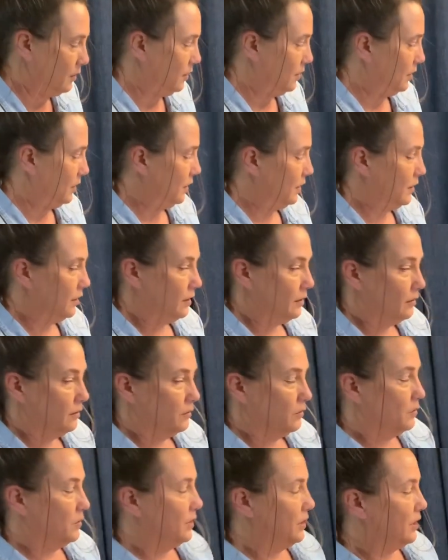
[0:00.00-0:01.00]

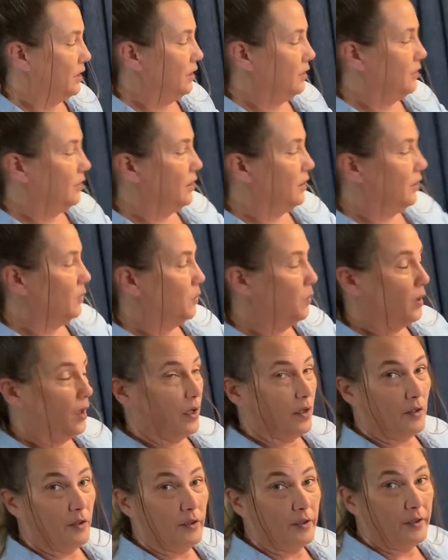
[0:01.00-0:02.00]
And when you go to
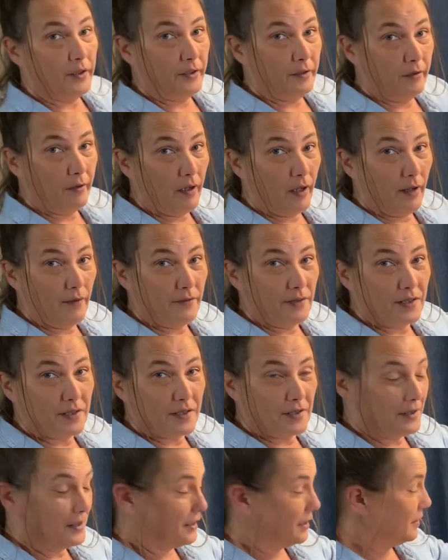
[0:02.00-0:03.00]
water, you
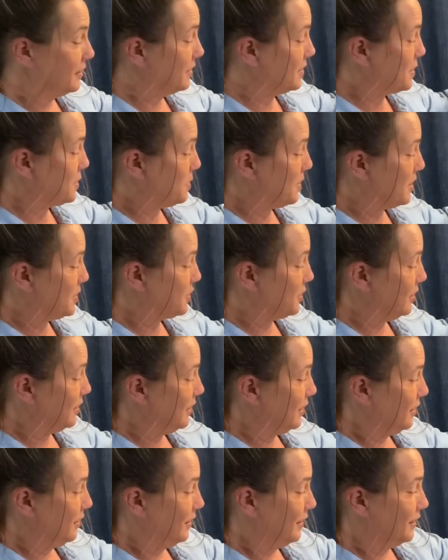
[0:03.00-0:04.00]
obviously,
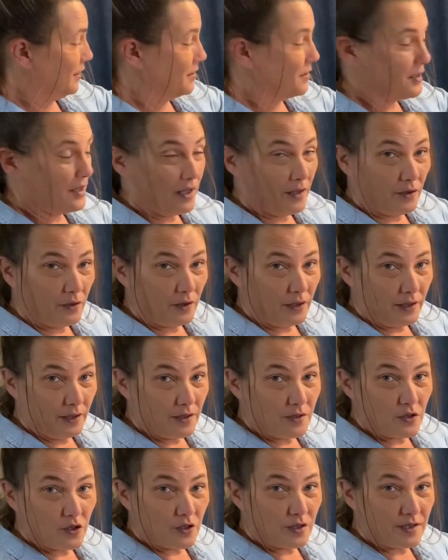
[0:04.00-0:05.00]
especially like the celery
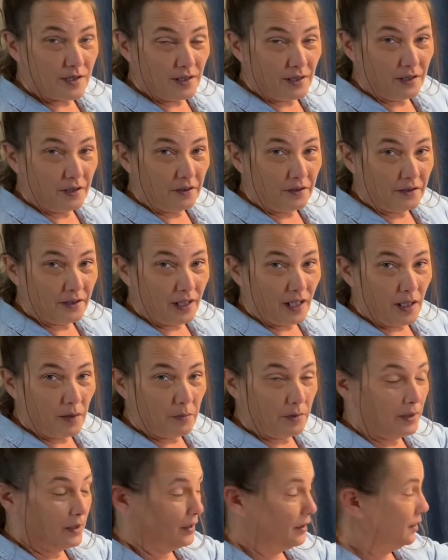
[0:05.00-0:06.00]
that's just sitting on
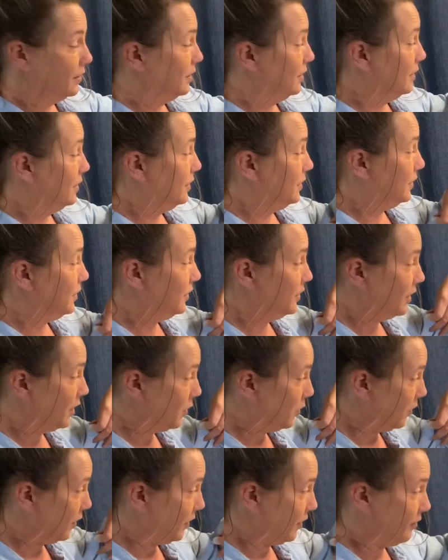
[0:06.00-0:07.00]
top, you
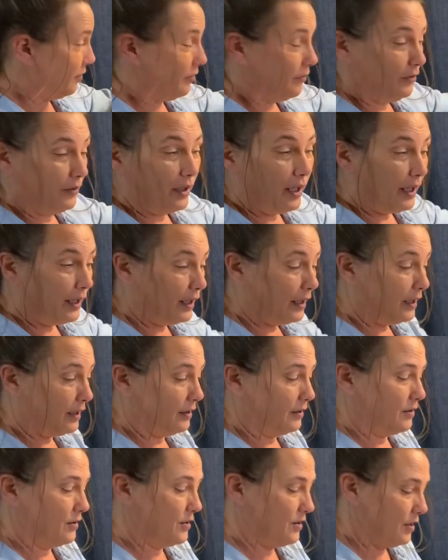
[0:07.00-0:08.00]
don't want to flood it.
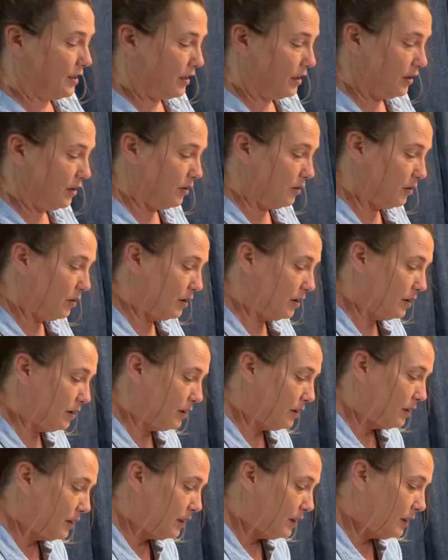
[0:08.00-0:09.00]
So
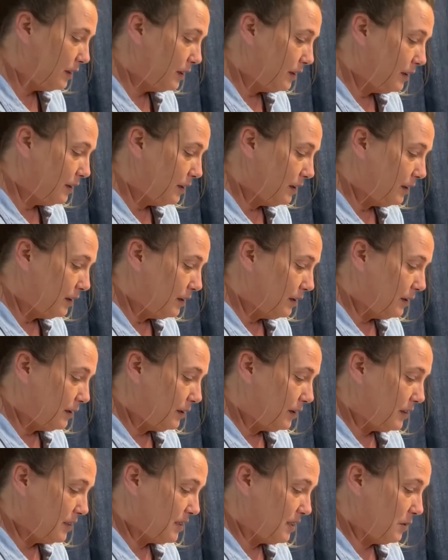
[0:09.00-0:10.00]

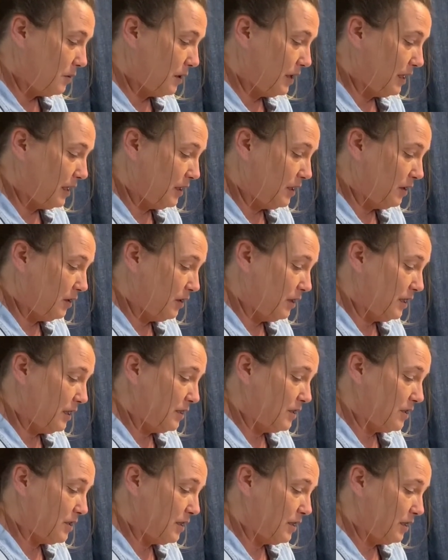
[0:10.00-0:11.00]
an easy way to do it
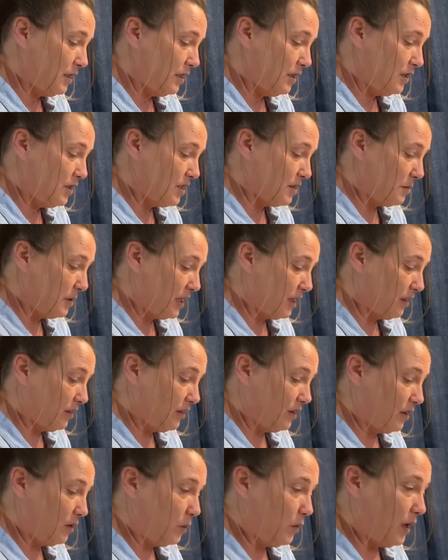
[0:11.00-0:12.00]
is you just make a
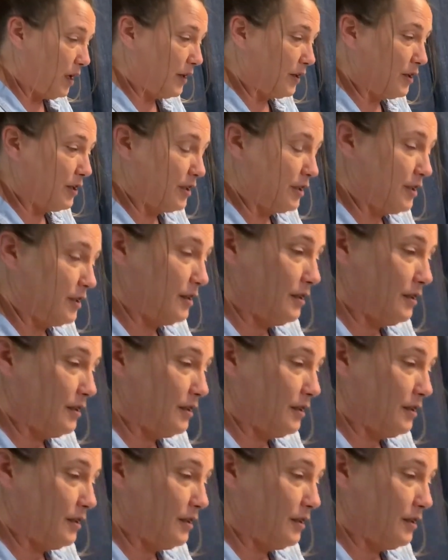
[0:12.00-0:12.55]
little water.